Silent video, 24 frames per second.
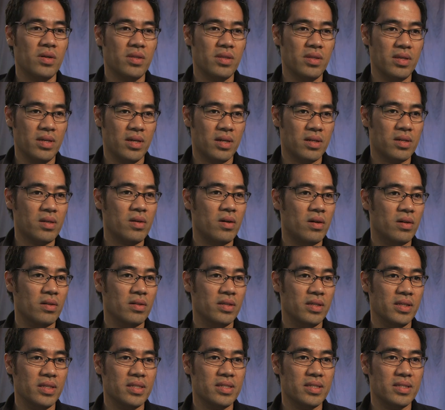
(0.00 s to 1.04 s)
the
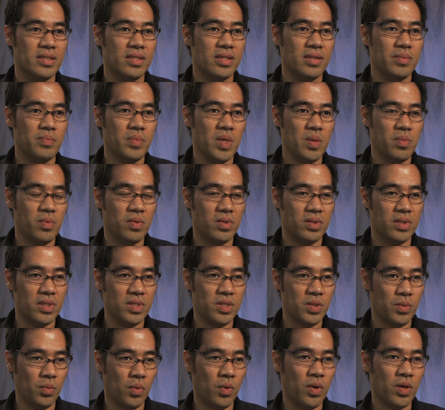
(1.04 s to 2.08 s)
colleagues and the people
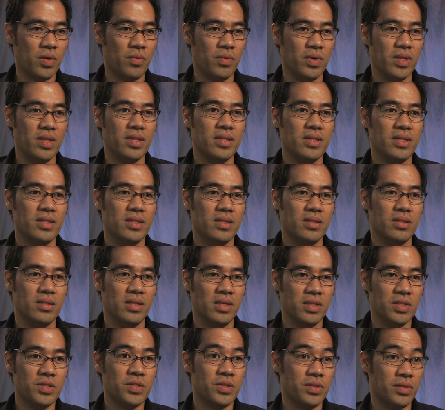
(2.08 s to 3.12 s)
that you work with in,
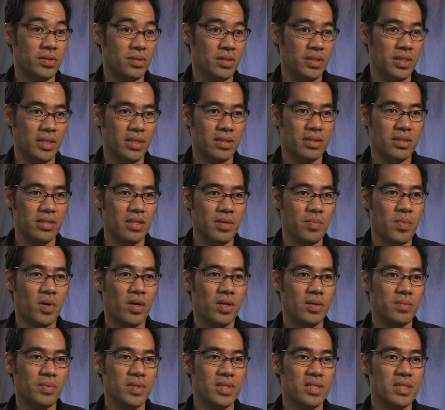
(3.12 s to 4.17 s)
internally in the
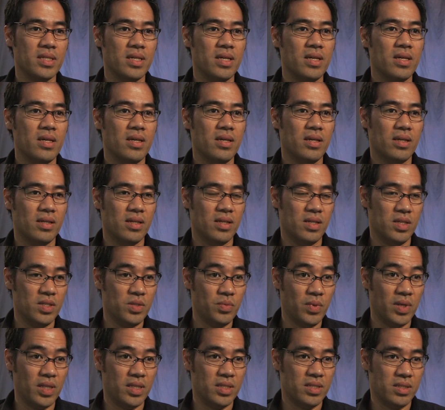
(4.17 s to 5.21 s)
department as
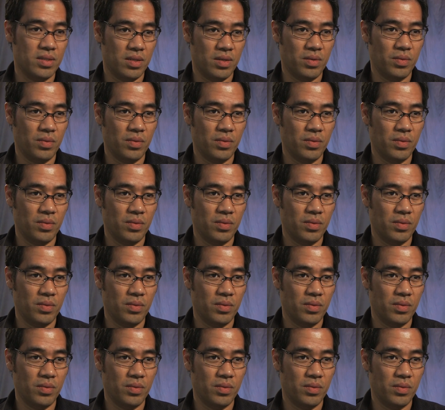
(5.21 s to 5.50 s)
well as